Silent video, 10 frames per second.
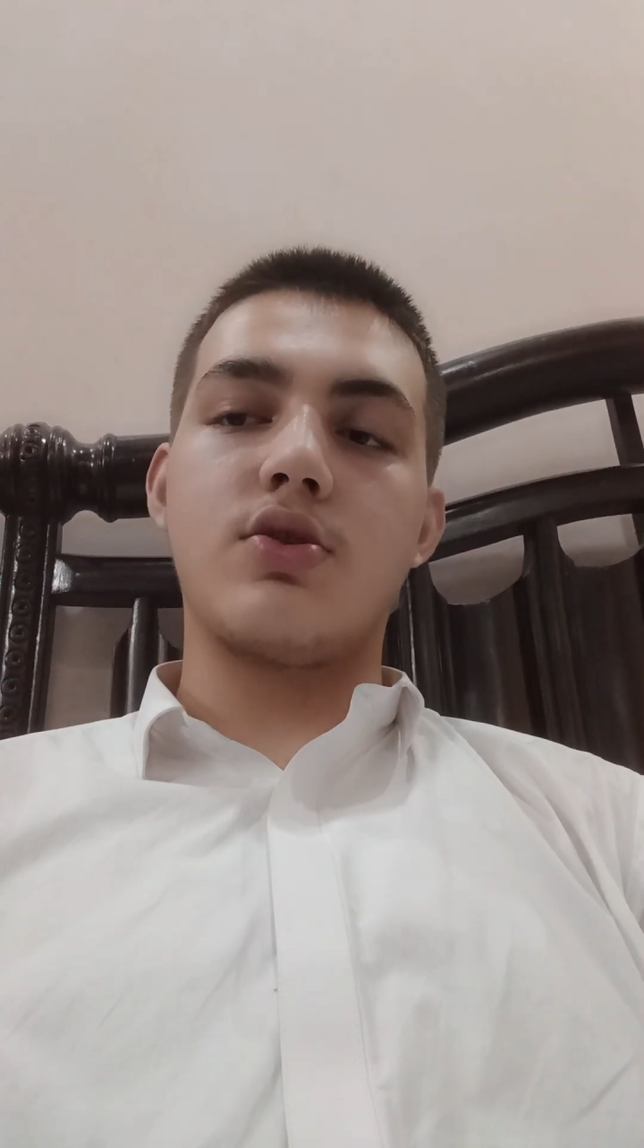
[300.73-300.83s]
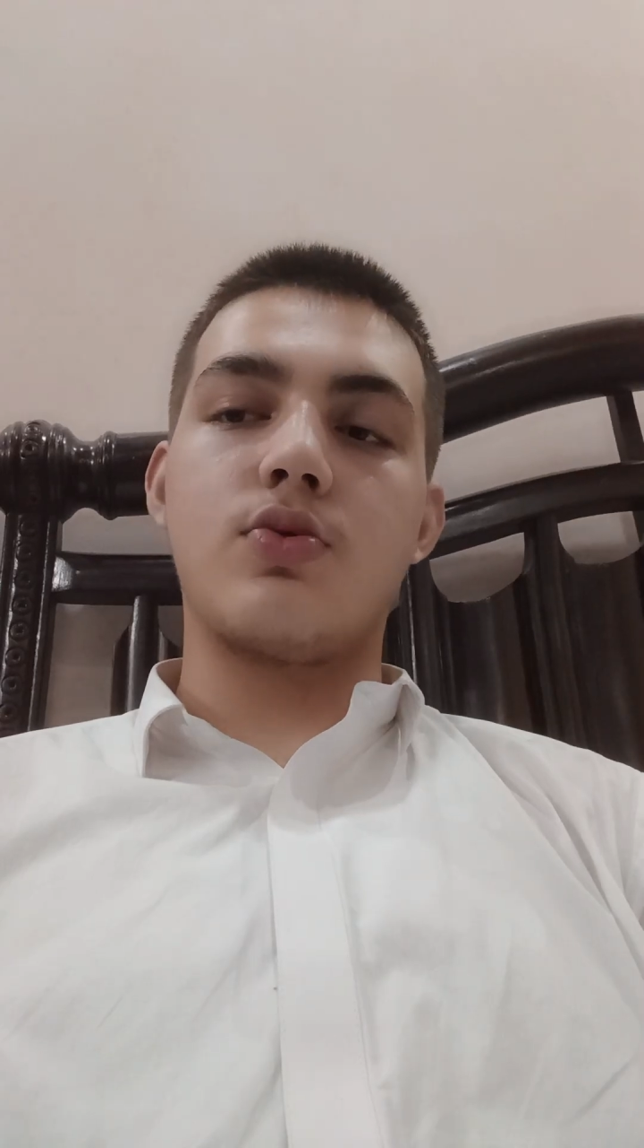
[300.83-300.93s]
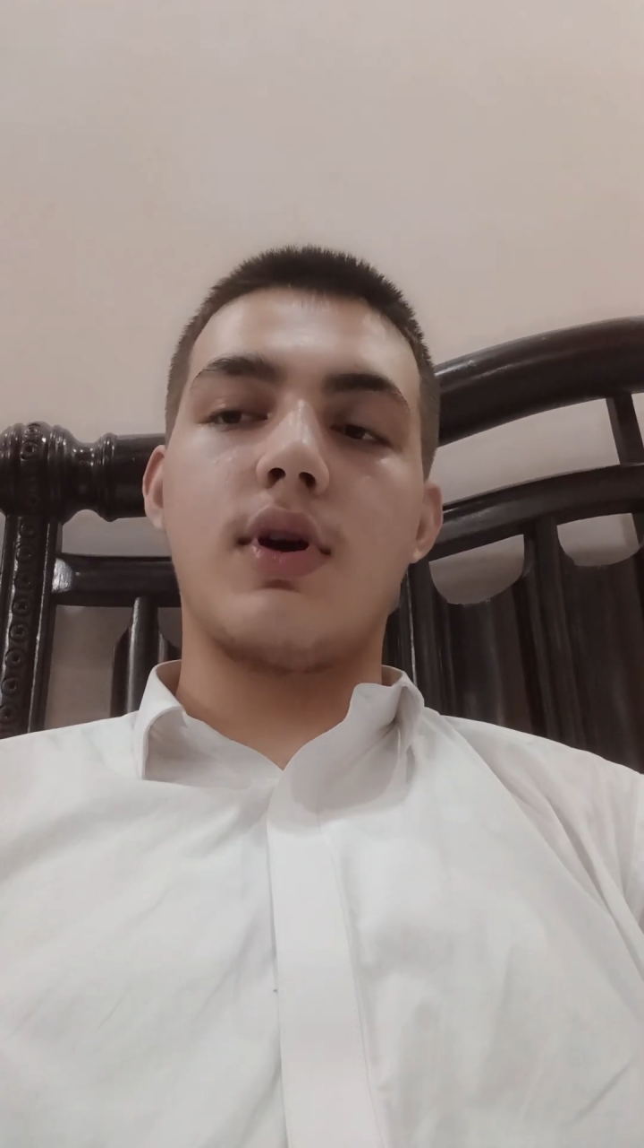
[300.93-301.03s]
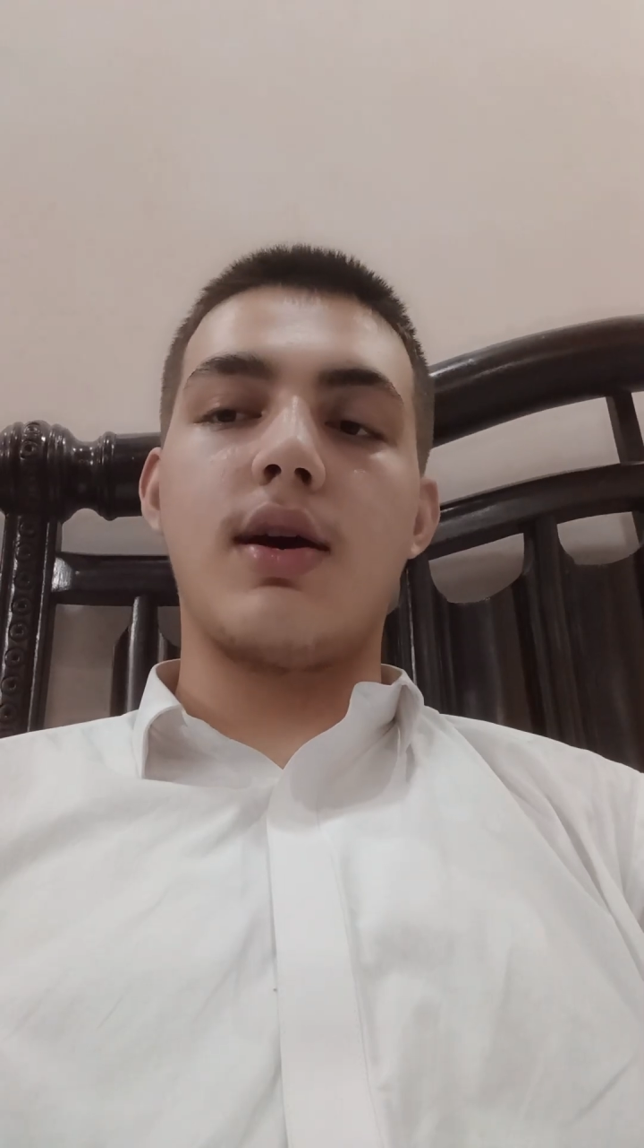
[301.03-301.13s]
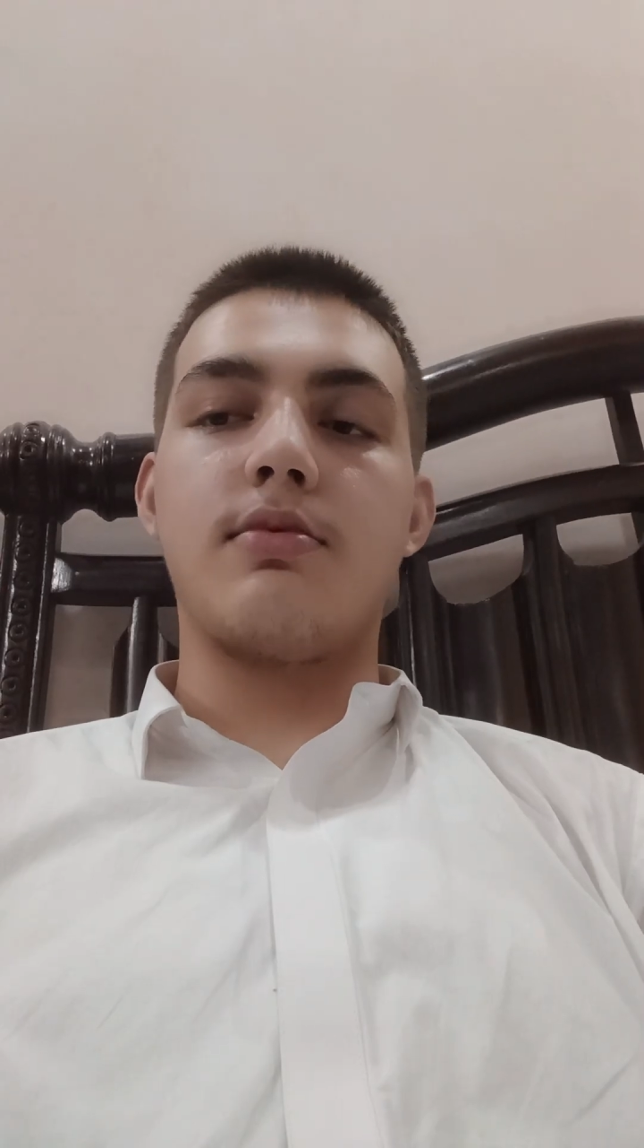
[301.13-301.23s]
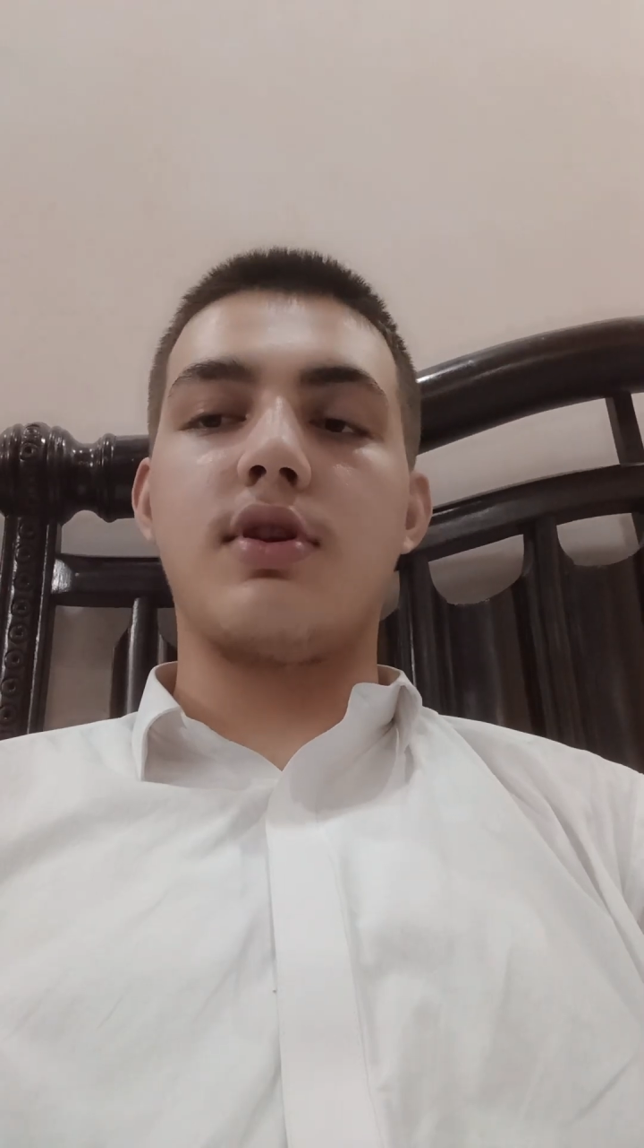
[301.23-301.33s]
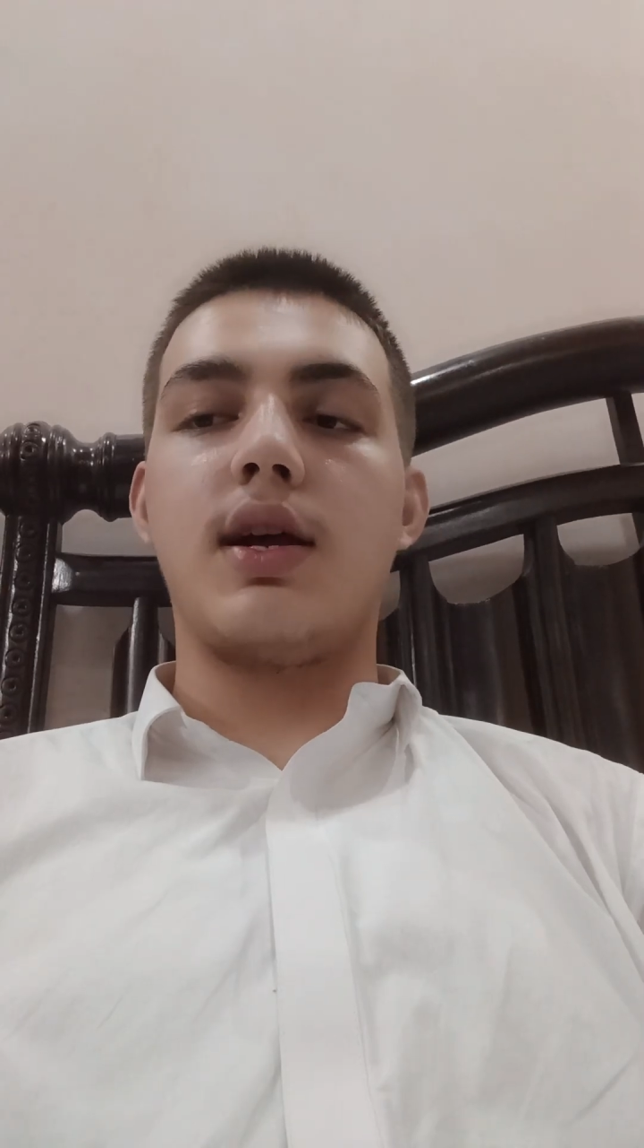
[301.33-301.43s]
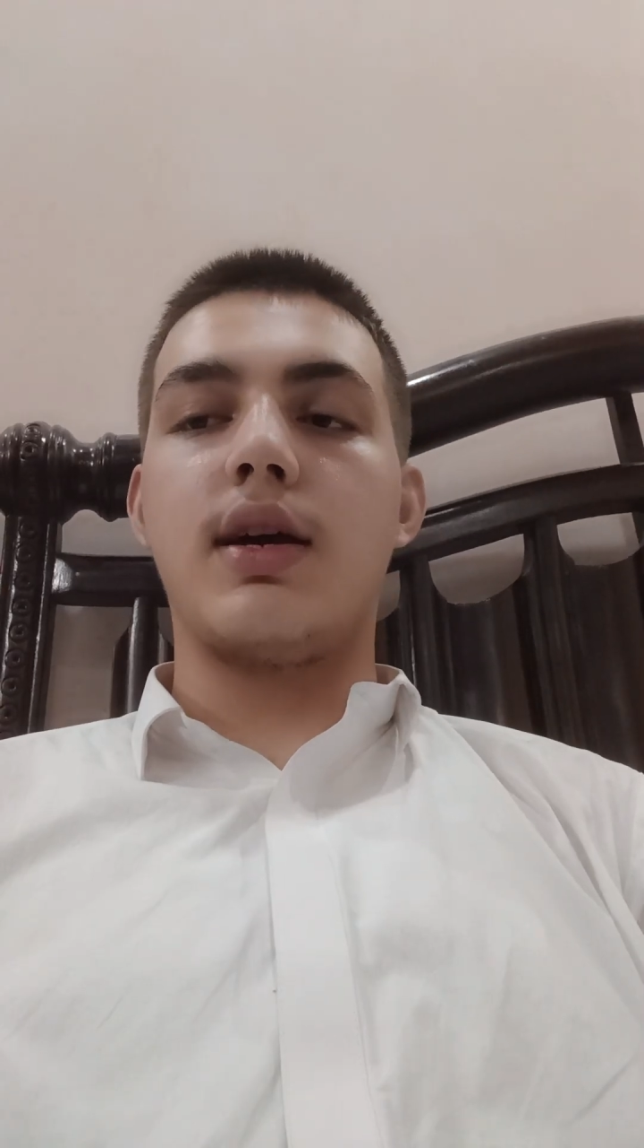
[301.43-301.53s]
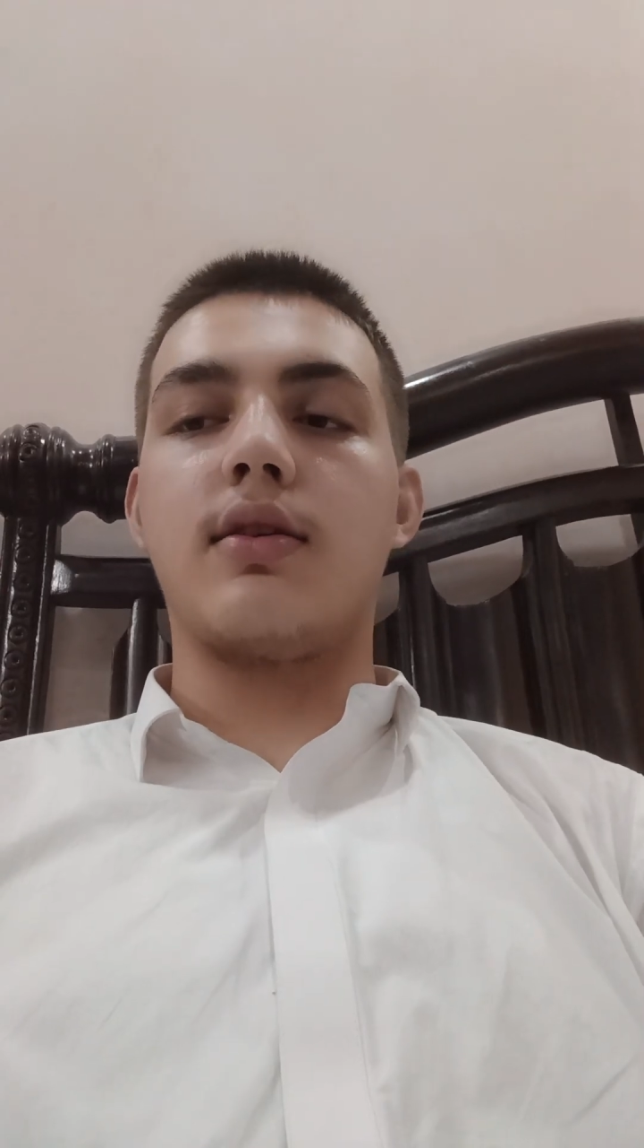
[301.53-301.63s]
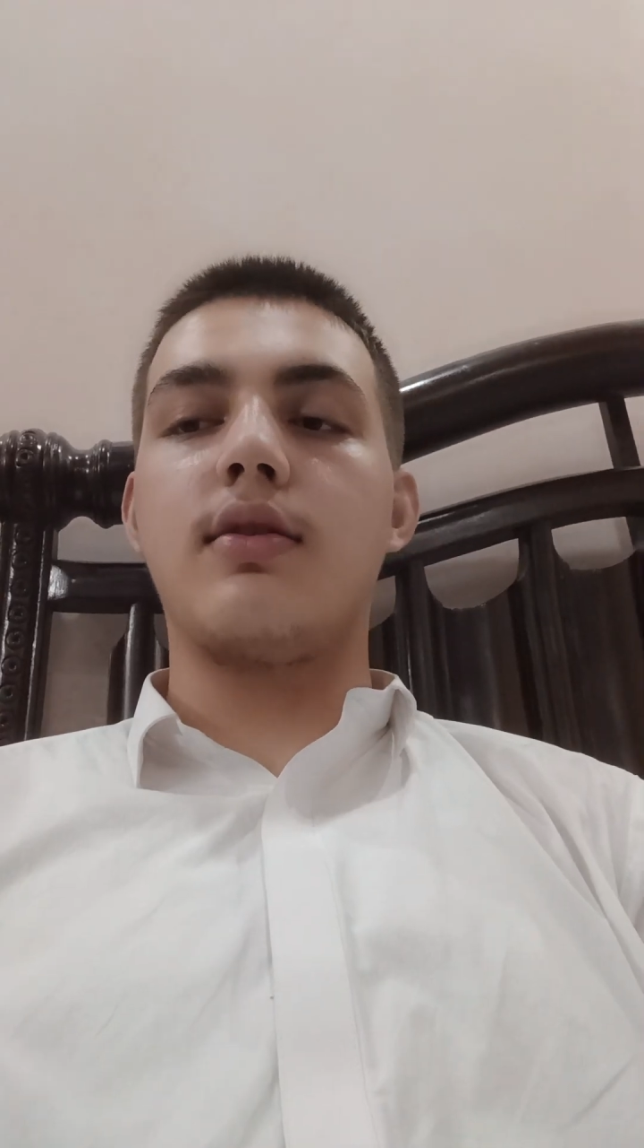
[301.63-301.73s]
swapped,
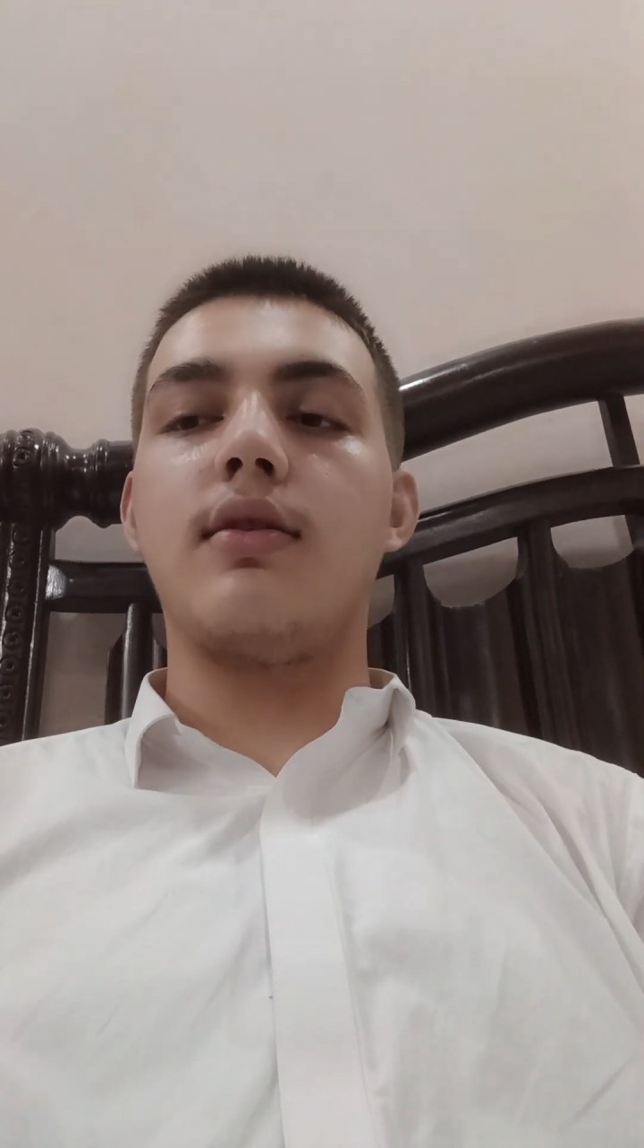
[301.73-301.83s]
like